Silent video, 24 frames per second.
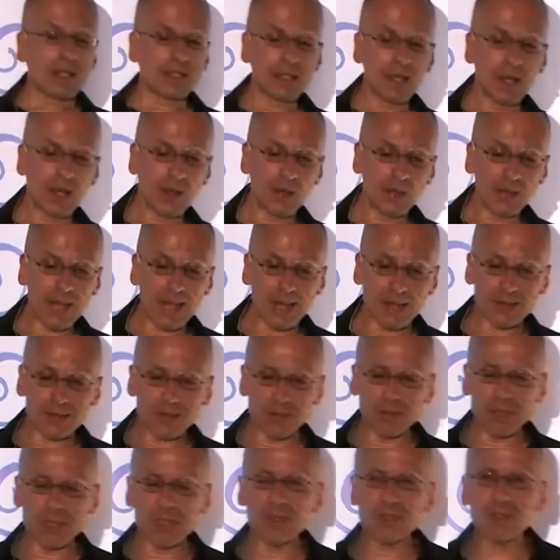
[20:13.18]
So, yeah,
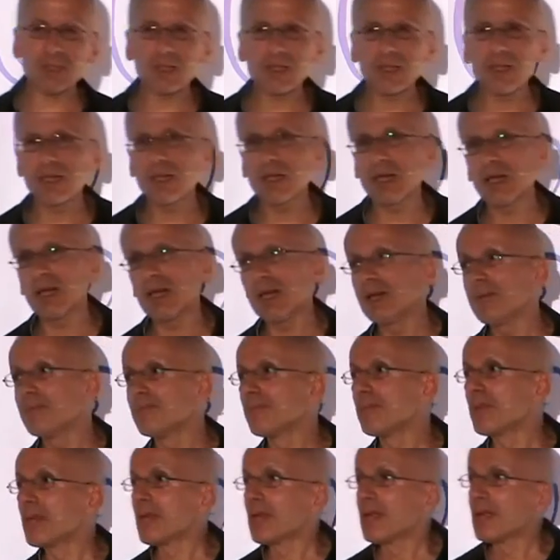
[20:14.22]
so basically,
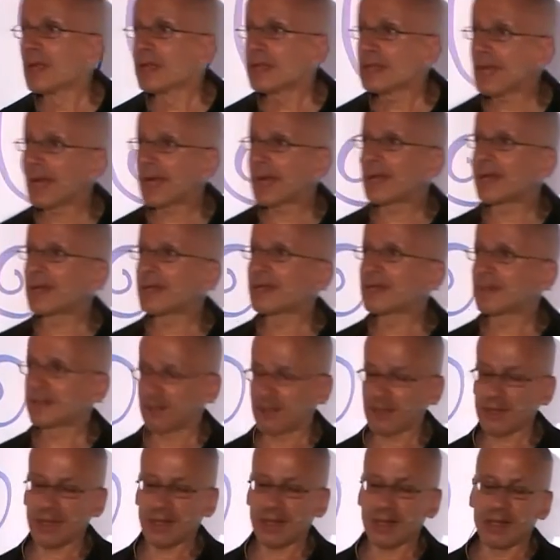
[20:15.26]
um, yeah.
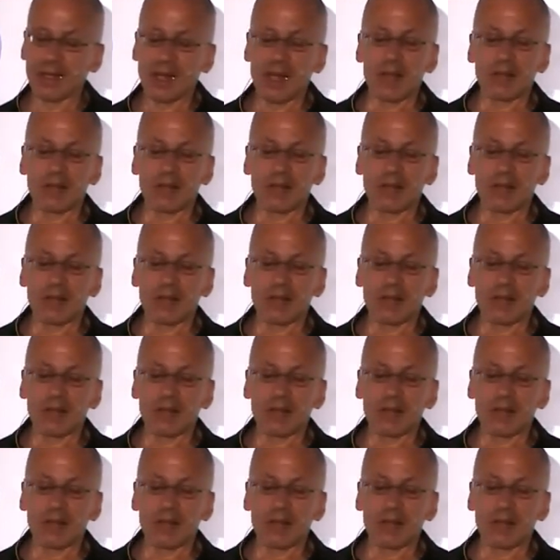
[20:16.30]
Okay,